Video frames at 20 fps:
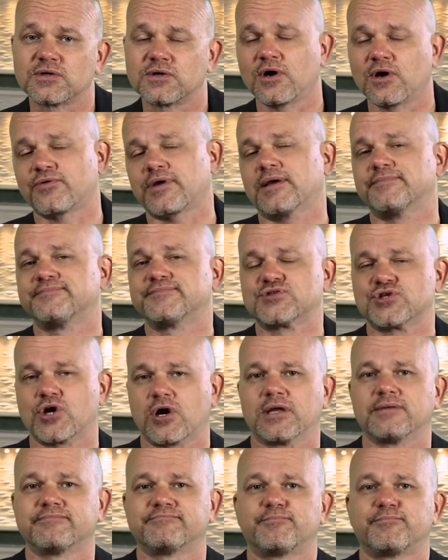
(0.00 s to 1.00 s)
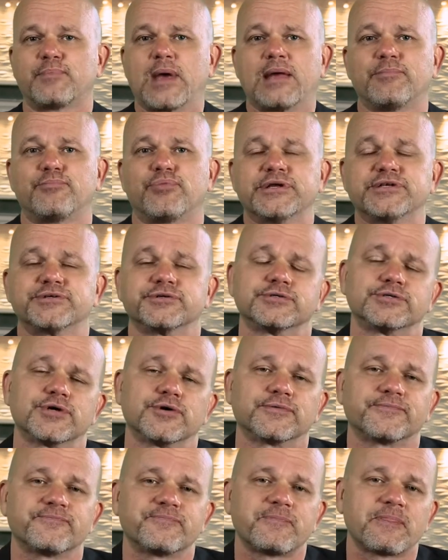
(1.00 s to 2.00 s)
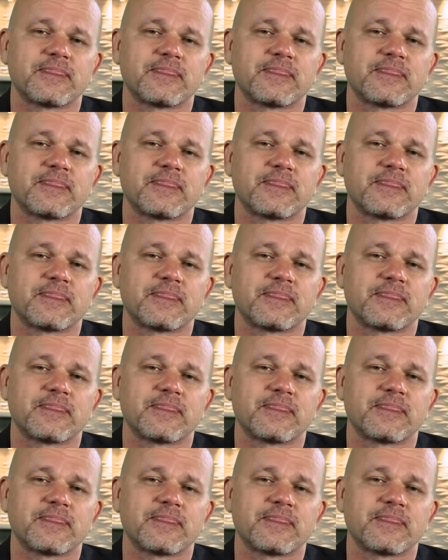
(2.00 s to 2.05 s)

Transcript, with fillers: Okay, sorry, bad preacher joke.